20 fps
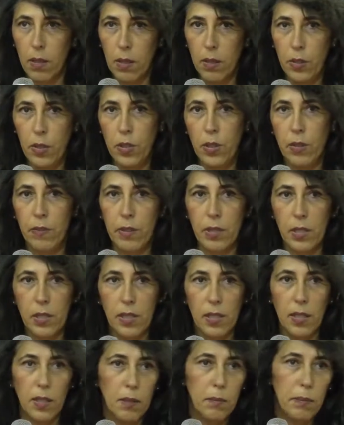
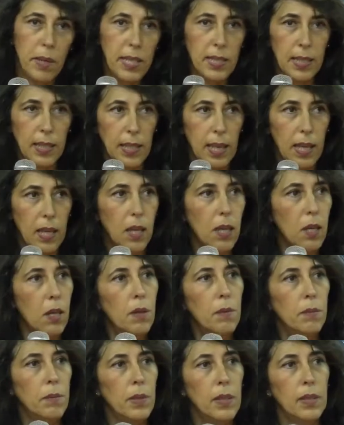universal basic
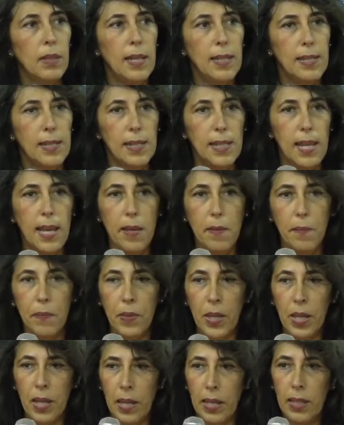income, let's say,
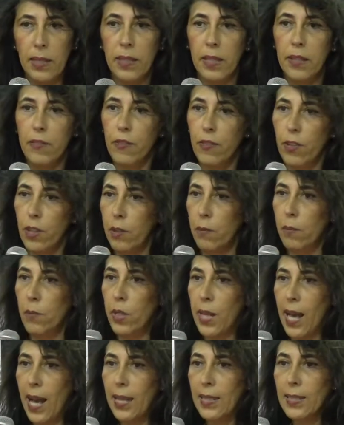in different
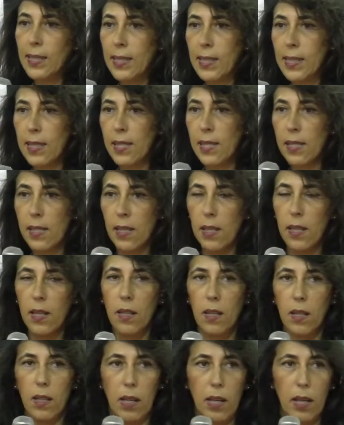modalities,
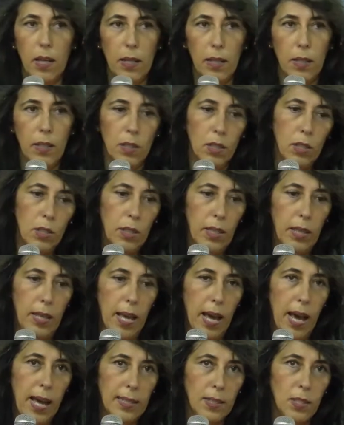
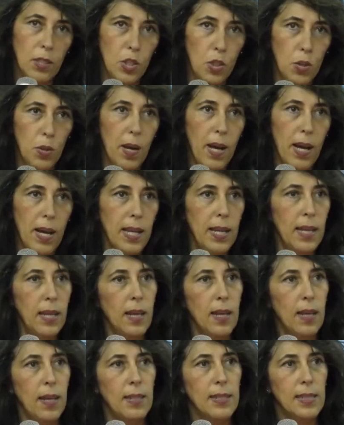and try
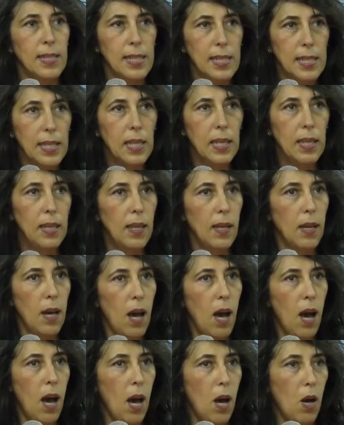and see
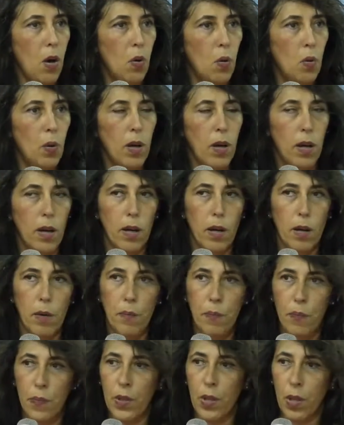how
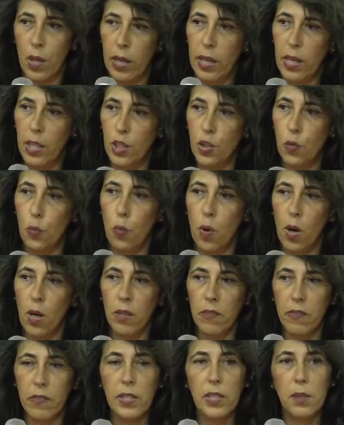each one
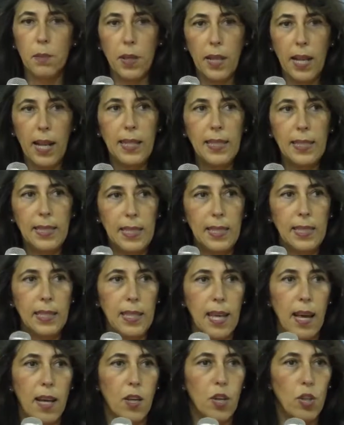of these modalities
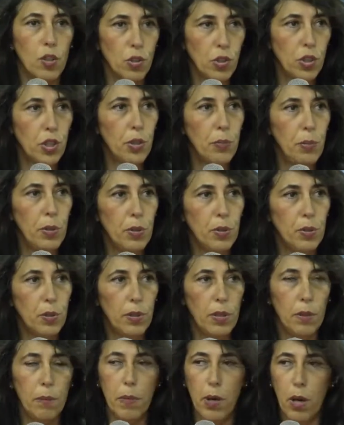can contribute
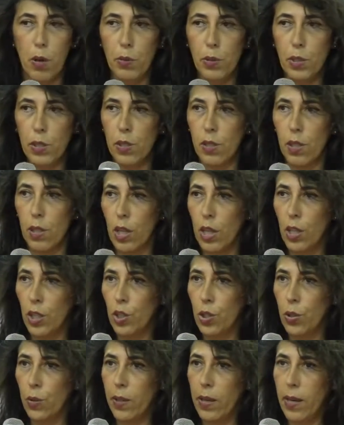the most
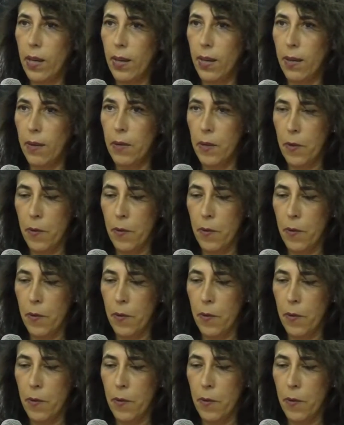to the